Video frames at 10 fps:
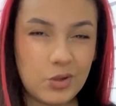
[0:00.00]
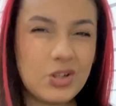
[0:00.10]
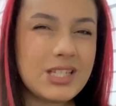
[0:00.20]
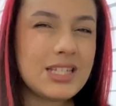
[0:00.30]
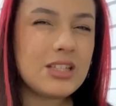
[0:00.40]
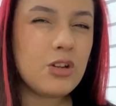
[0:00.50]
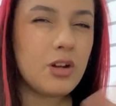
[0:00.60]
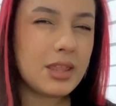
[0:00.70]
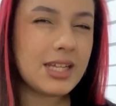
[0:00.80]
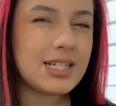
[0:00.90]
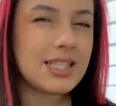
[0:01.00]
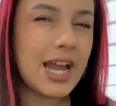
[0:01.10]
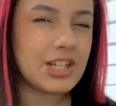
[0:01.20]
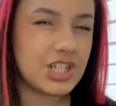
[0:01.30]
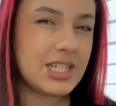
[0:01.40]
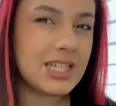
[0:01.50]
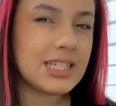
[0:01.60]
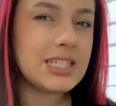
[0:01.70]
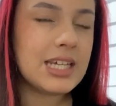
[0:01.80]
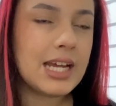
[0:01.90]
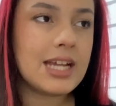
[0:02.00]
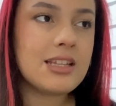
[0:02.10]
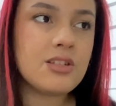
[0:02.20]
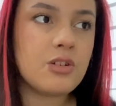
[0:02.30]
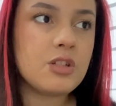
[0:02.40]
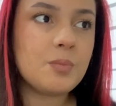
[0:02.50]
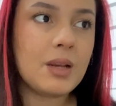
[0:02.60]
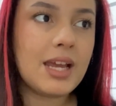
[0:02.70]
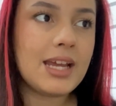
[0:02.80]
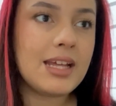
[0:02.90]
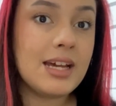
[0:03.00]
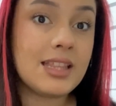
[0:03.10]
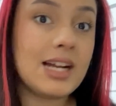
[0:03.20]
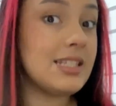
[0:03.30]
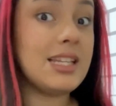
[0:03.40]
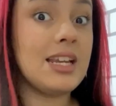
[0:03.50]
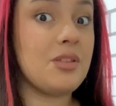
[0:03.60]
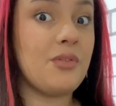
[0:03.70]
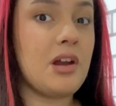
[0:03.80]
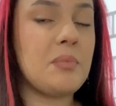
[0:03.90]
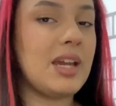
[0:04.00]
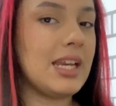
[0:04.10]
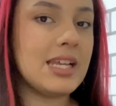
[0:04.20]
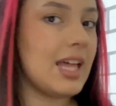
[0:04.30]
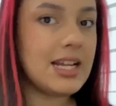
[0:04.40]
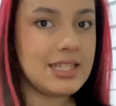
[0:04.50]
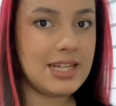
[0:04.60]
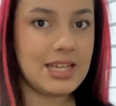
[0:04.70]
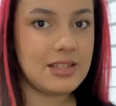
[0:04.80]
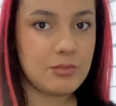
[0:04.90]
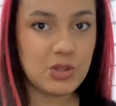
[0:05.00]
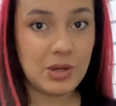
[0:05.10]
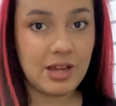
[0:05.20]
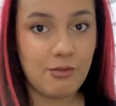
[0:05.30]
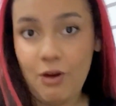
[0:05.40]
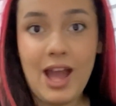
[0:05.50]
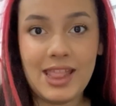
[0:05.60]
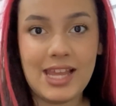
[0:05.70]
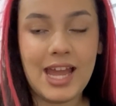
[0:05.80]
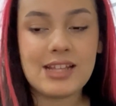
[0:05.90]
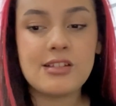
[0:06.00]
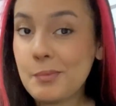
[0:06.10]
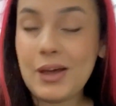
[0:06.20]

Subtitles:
because there's a lot of things that I actually did in this cosplay that I said at the very beginning that I didn't end up doing right at the end.